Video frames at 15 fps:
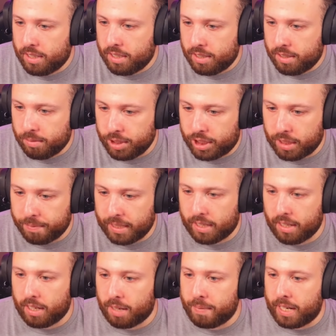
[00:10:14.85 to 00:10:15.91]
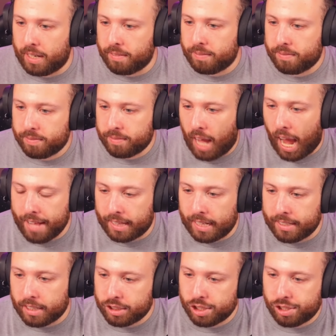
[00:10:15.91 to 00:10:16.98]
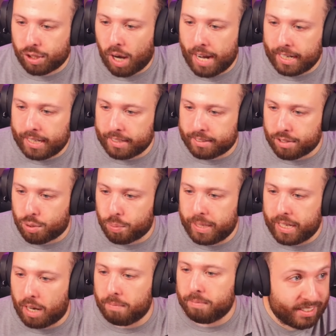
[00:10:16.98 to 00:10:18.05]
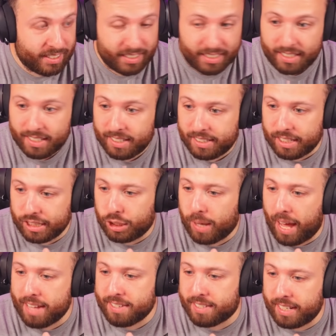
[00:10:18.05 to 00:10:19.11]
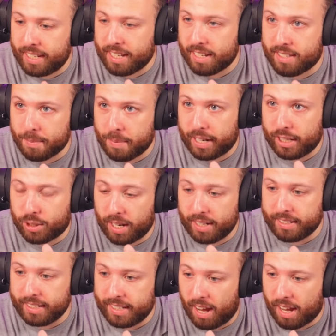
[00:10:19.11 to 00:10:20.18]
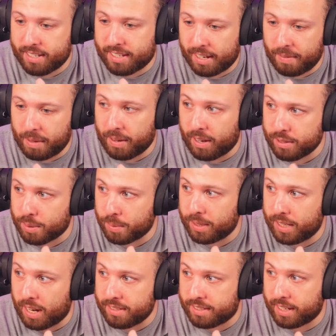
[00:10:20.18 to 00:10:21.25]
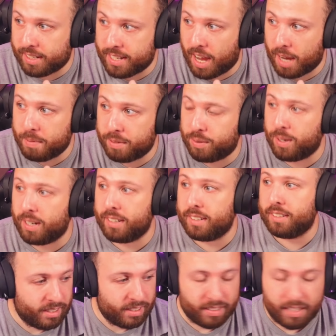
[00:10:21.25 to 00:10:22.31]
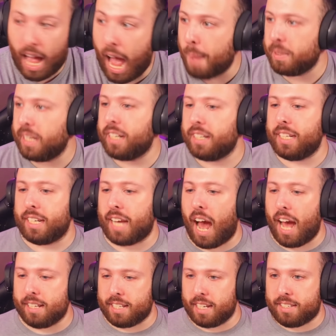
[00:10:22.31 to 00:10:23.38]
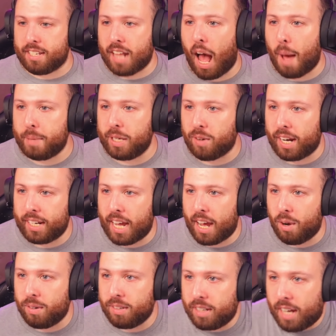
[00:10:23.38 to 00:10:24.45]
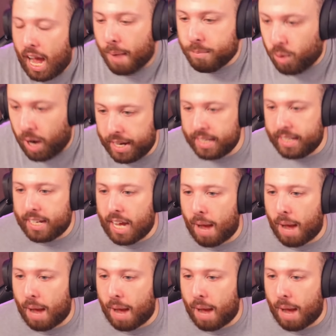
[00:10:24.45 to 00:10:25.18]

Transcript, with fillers: We should be good in a minute. I think they're just trying to get the tweet up. Did you guys see that somebody tried DDoSing me on, Twi on TikTok before? I'm literally, guys, it's not me right now. I'm ready.